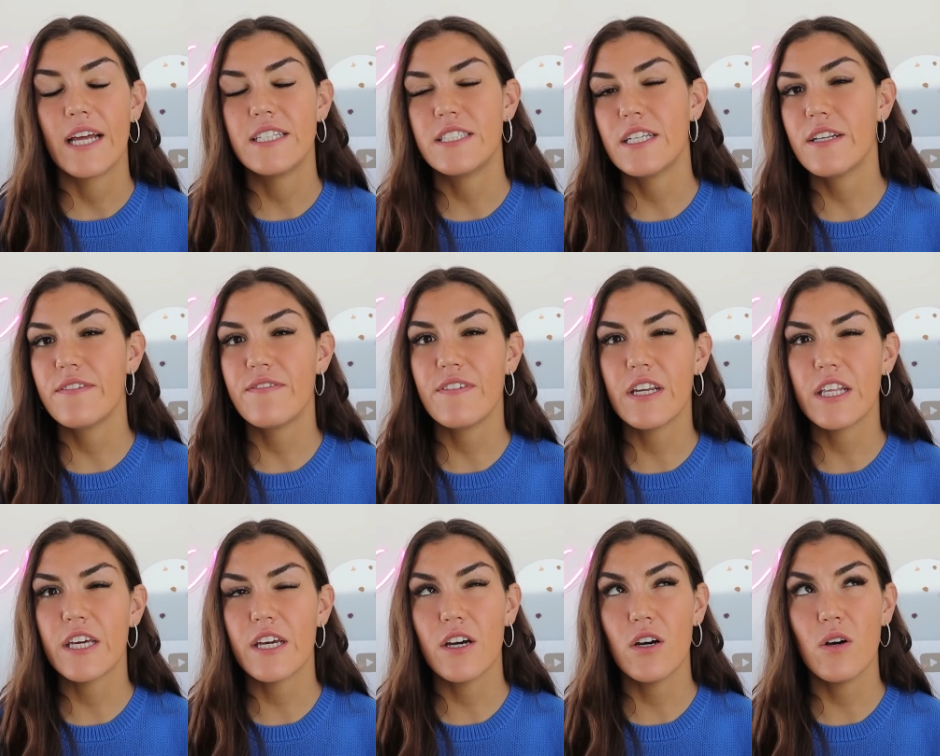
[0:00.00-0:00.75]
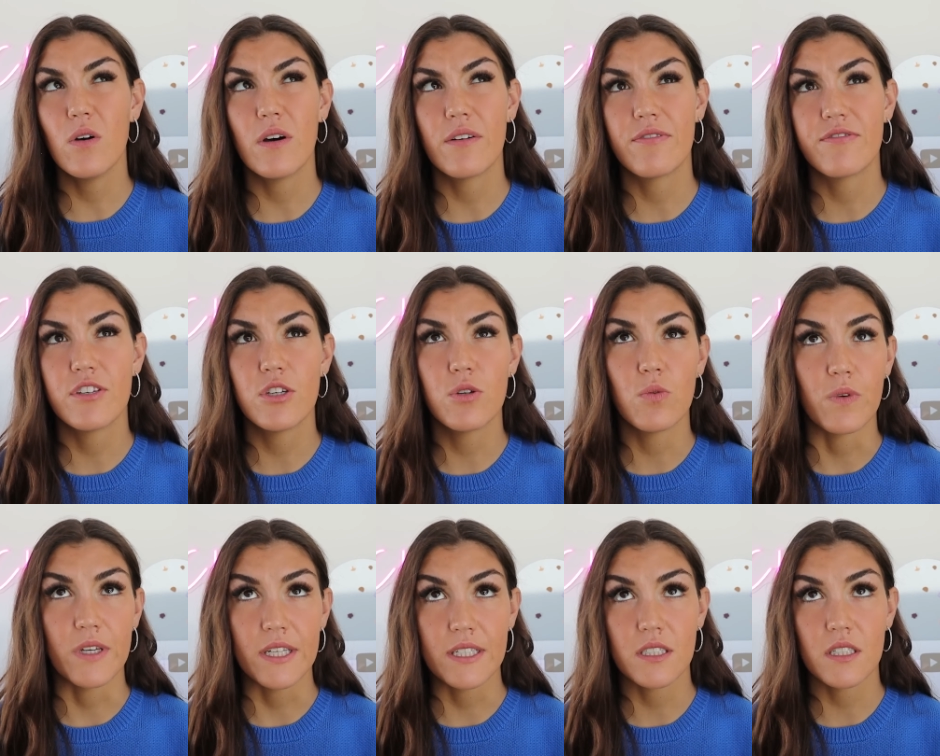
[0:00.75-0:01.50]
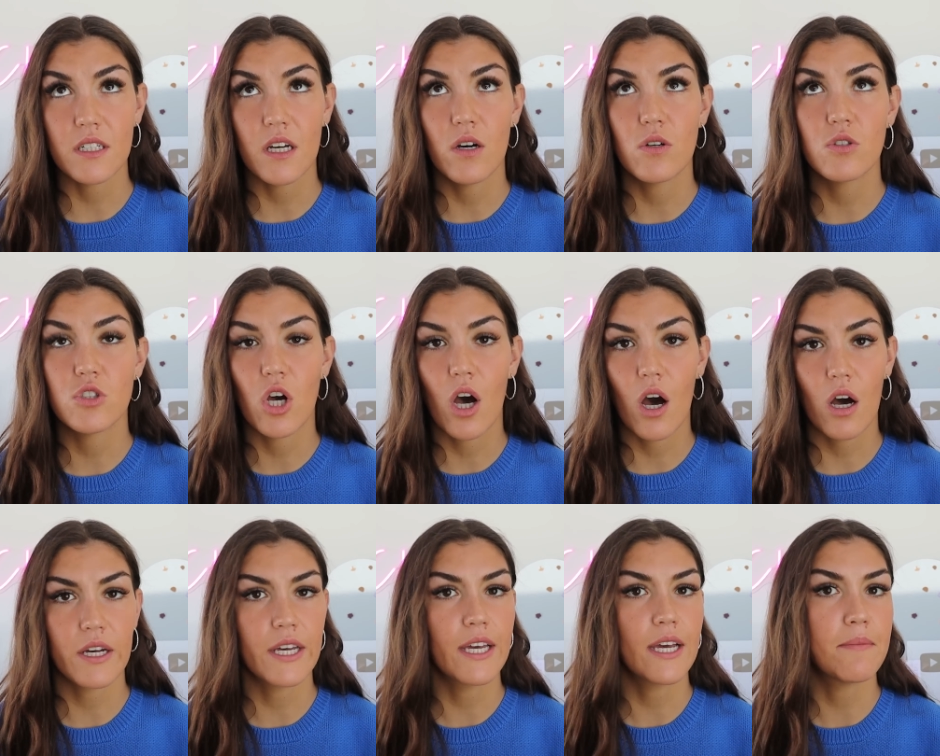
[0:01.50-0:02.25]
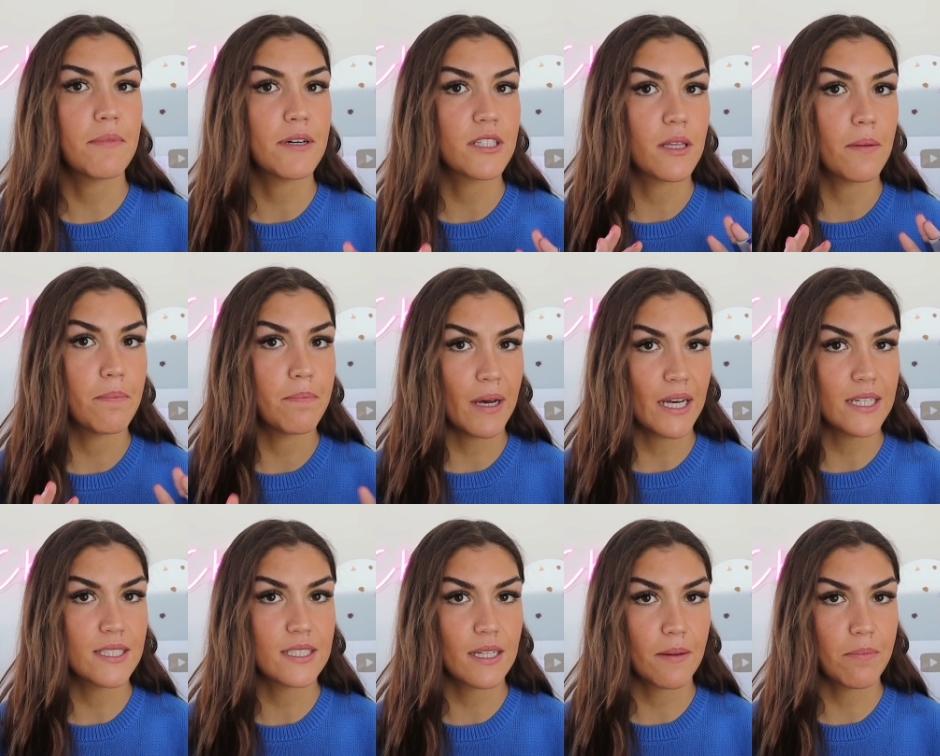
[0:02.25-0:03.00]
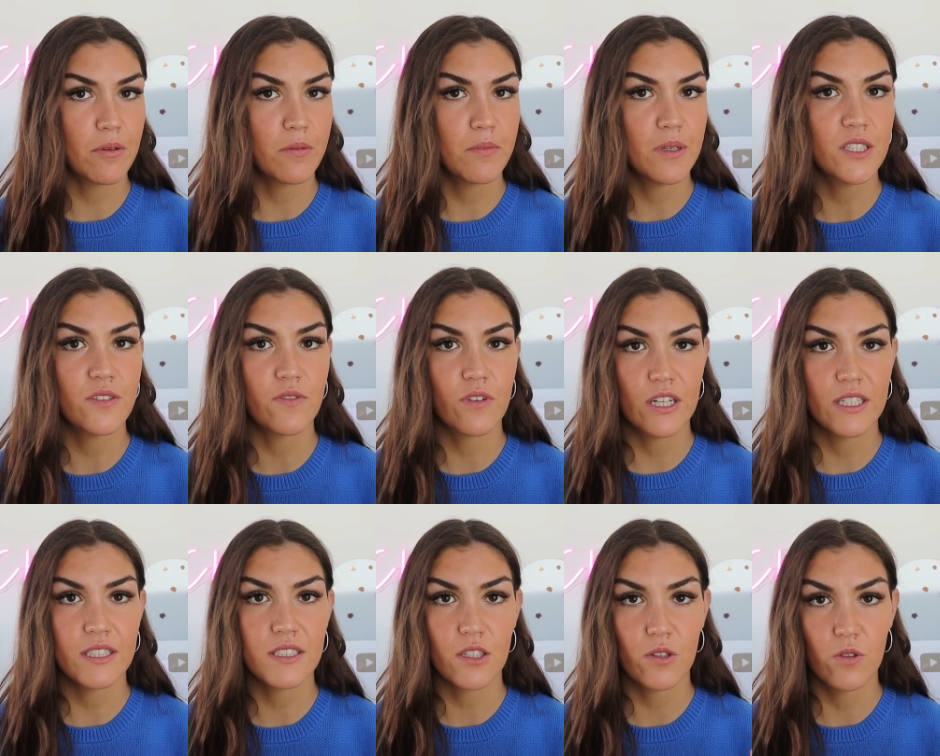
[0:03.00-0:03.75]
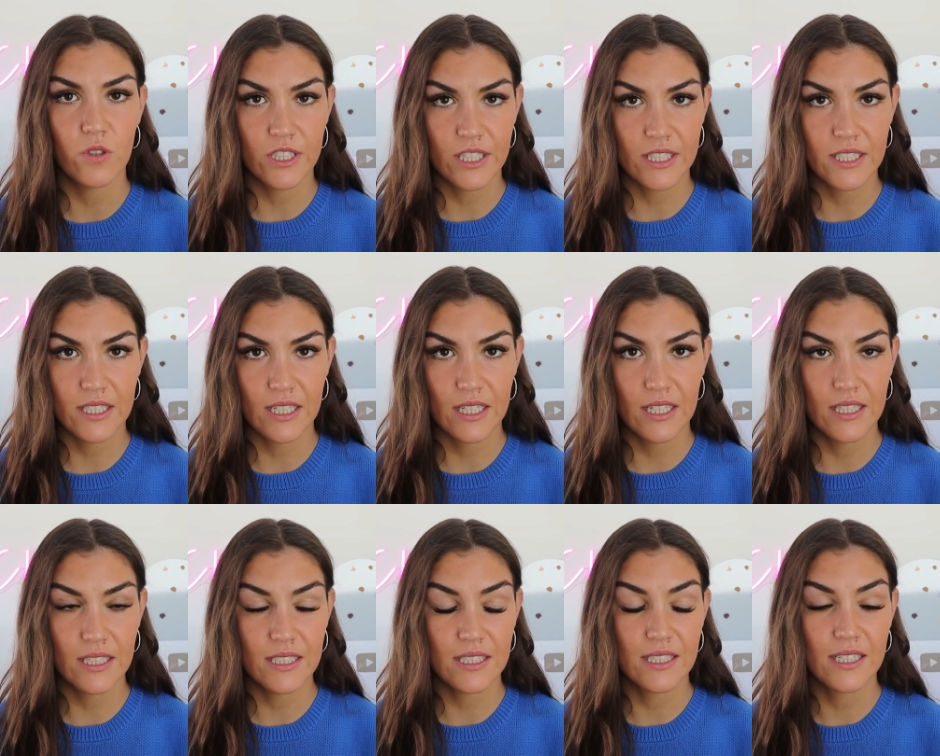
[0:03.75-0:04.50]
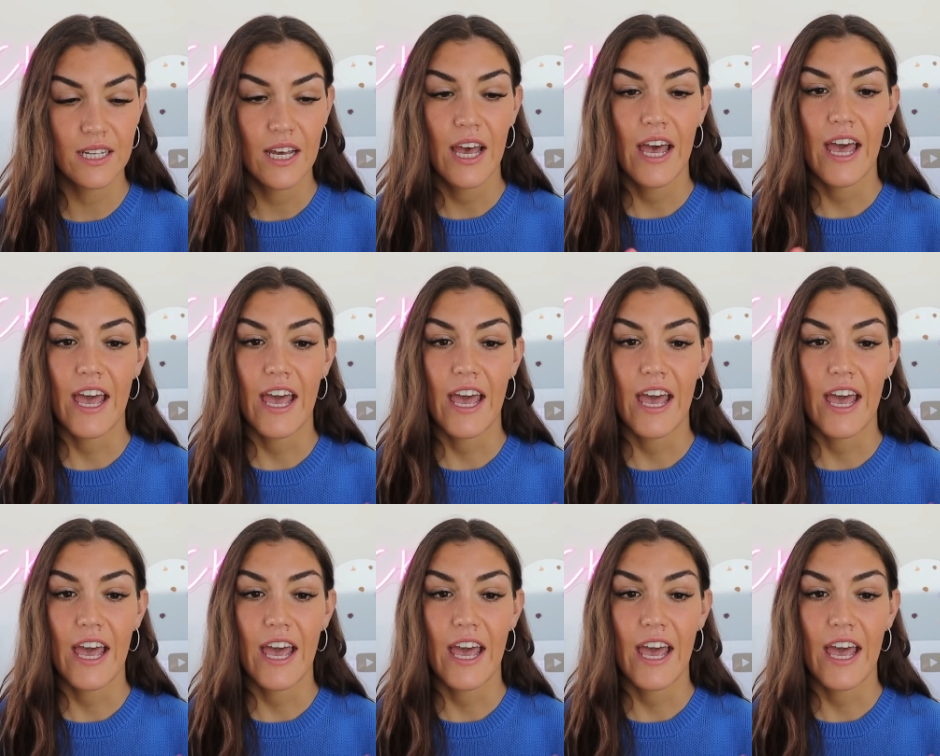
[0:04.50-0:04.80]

I did a video a few weeks ago talking about the best supplements for insulin resistance.